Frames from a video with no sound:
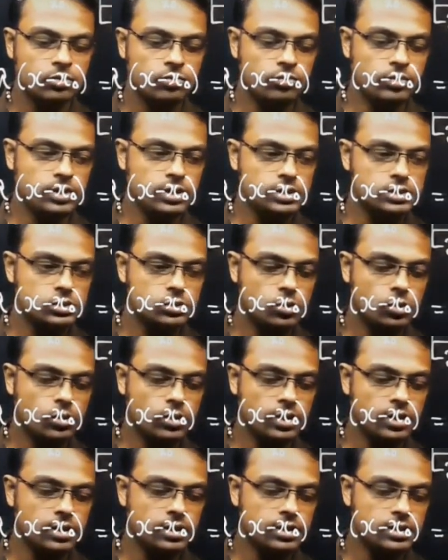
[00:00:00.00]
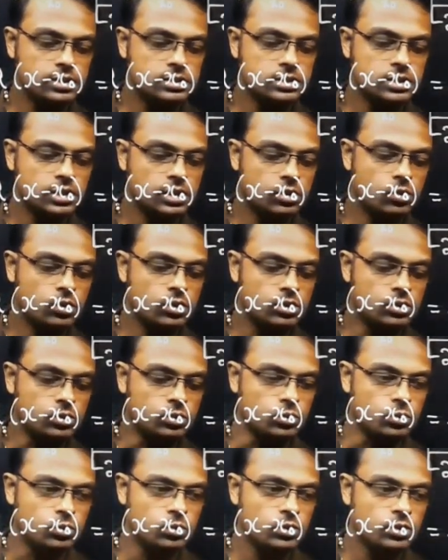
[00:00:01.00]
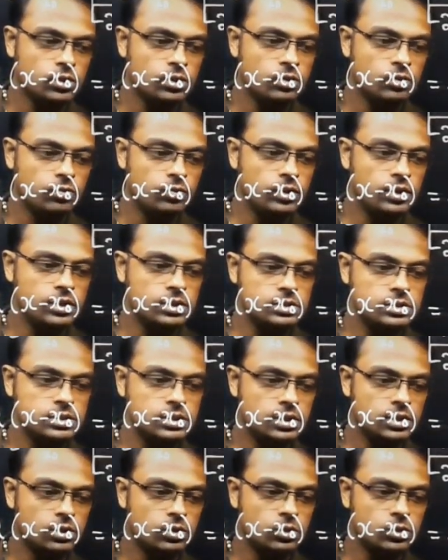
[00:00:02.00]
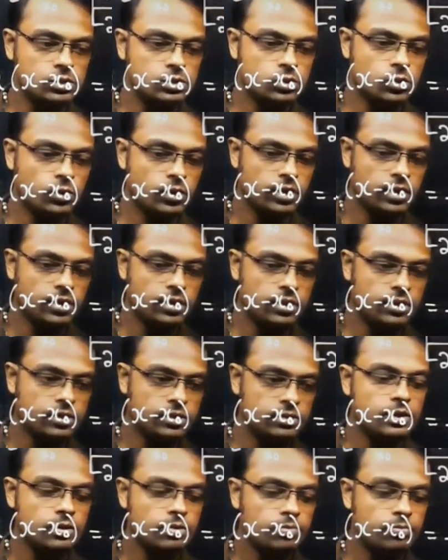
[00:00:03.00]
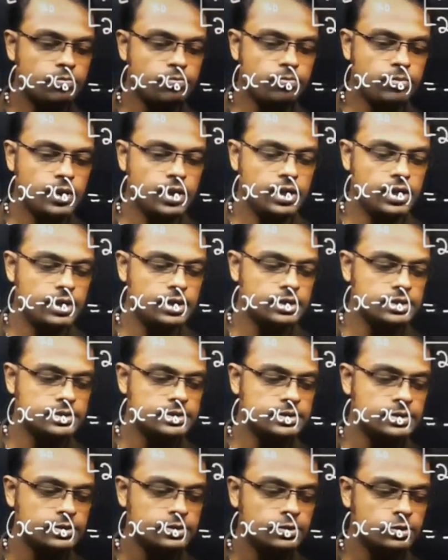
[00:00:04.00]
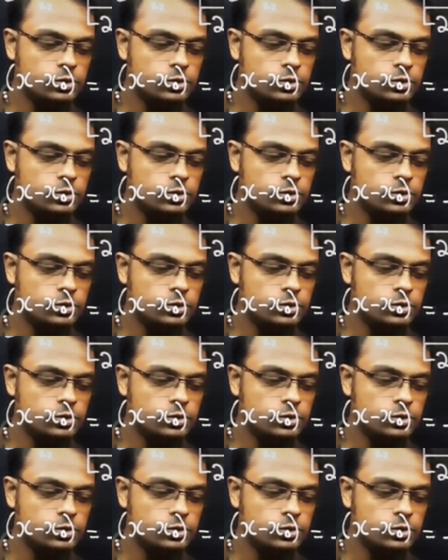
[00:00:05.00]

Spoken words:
V square is equal to v0 square plus